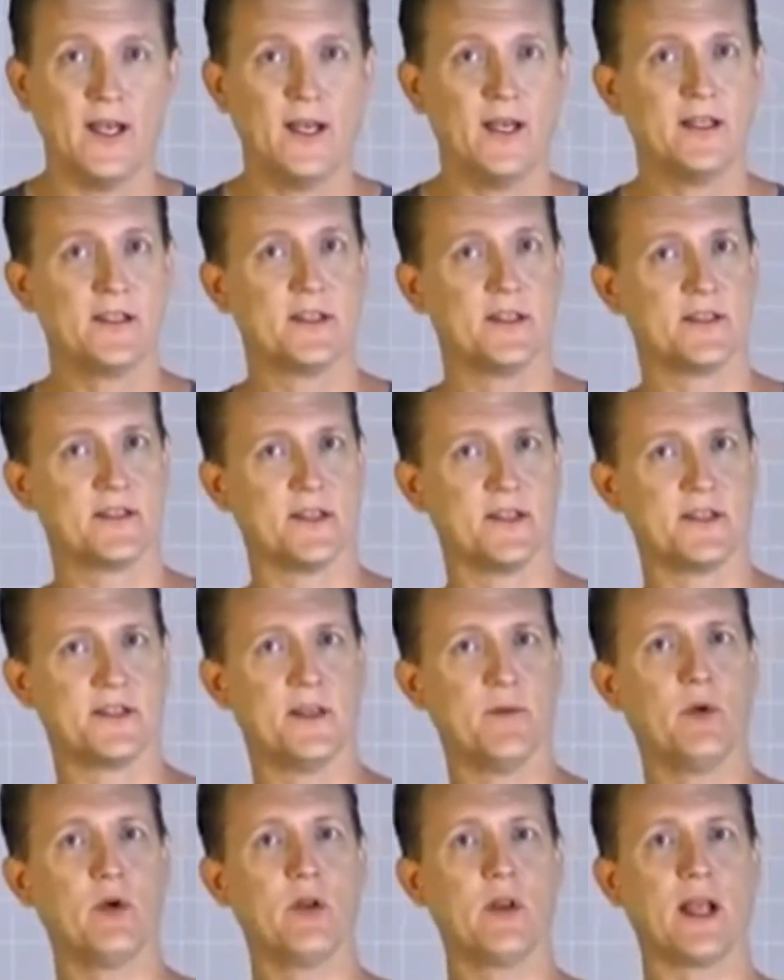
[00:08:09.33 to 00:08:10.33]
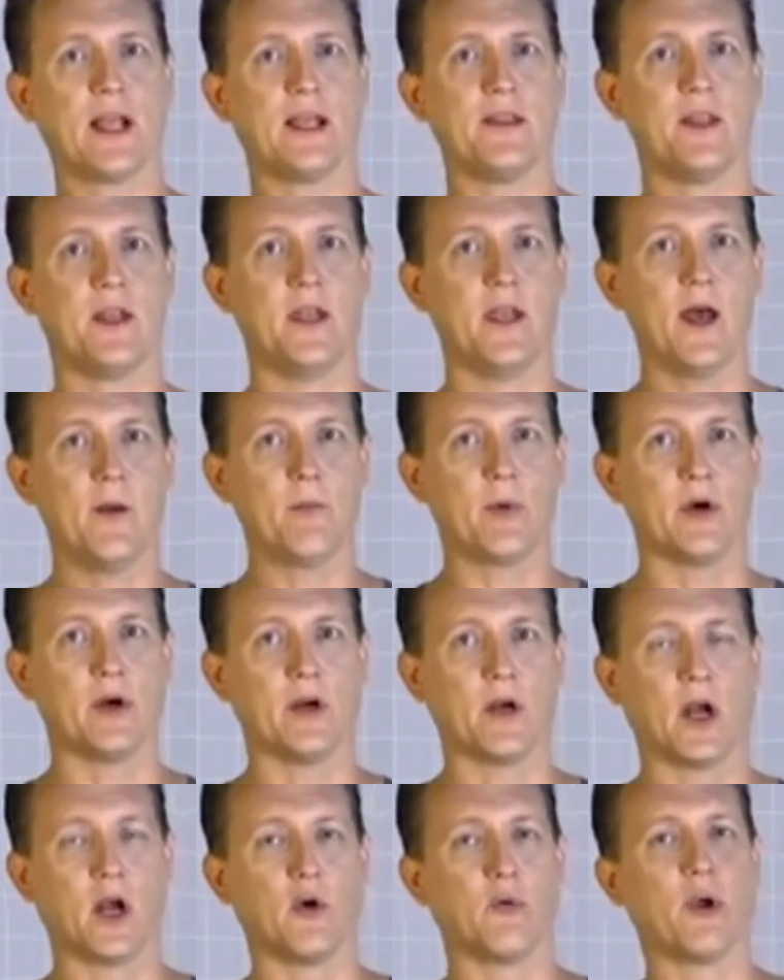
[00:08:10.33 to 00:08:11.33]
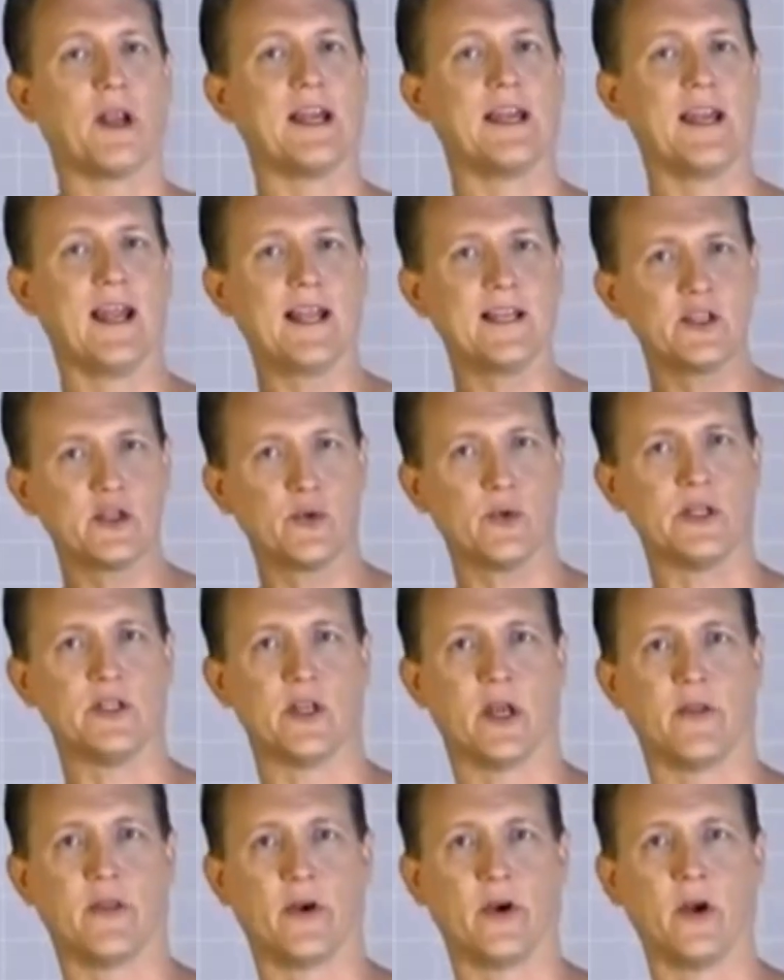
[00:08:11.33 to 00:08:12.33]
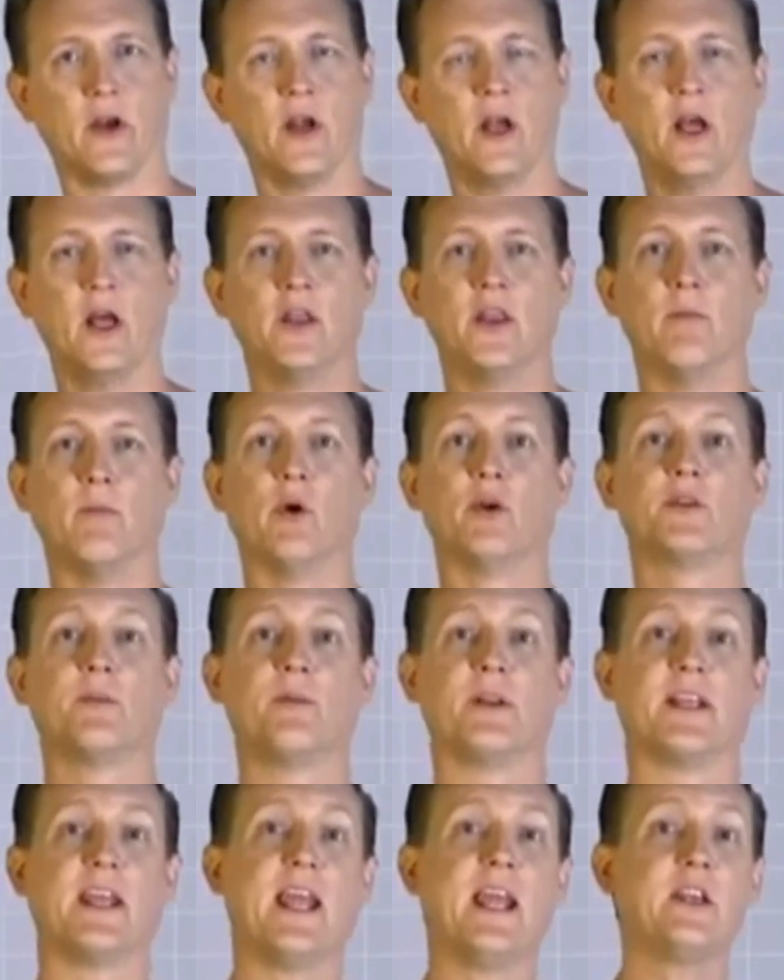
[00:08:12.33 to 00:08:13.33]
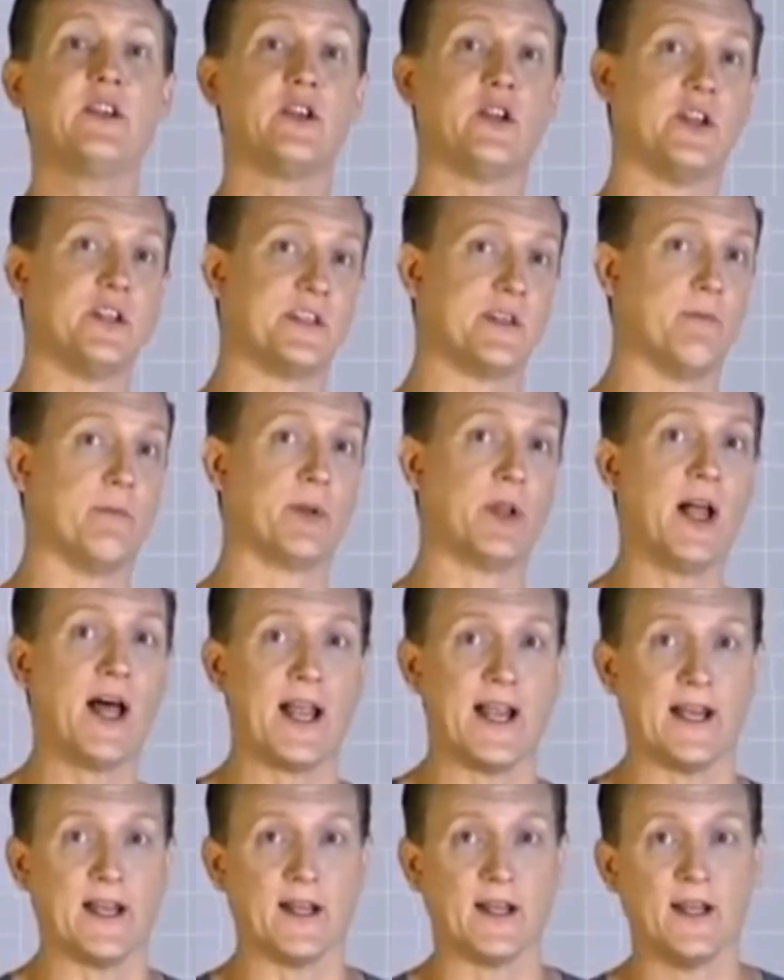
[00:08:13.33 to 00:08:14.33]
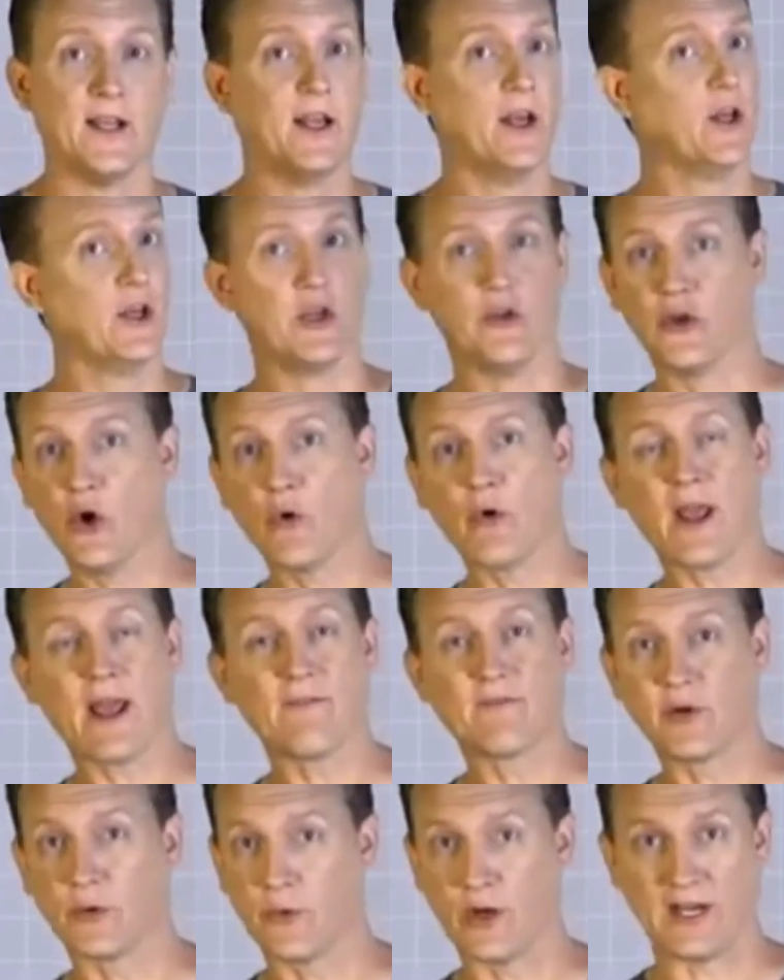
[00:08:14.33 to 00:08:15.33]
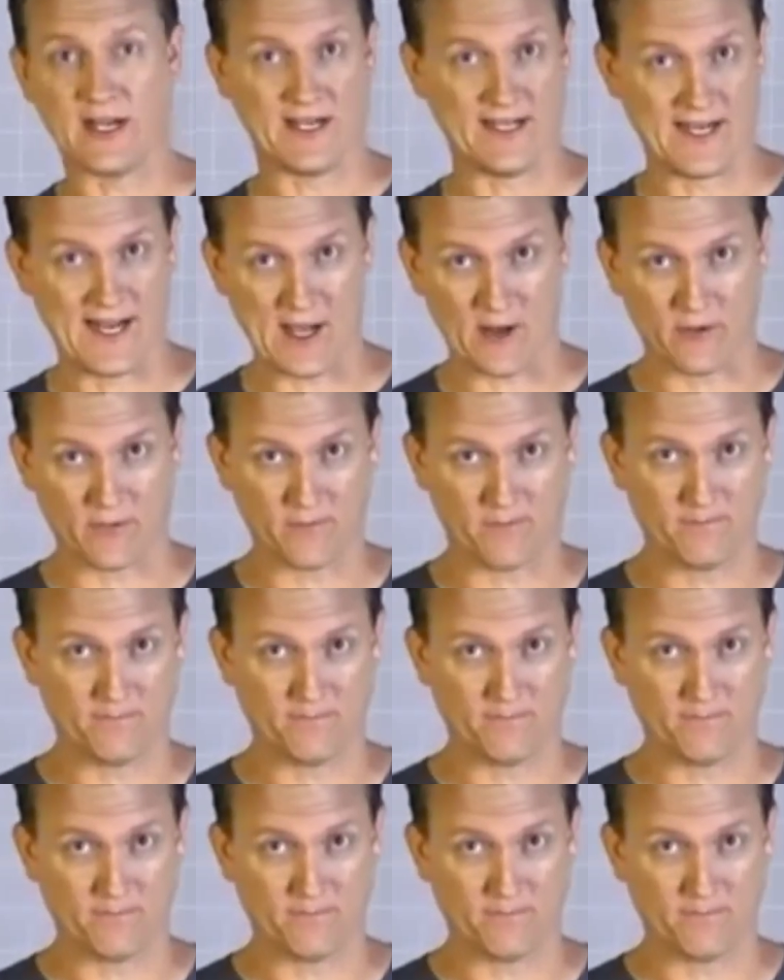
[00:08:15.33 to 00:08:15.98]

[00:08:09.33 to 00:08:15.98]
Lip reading: Since the symbol and the number are right next to each other, the multiplication is implied. You don't have to write it down.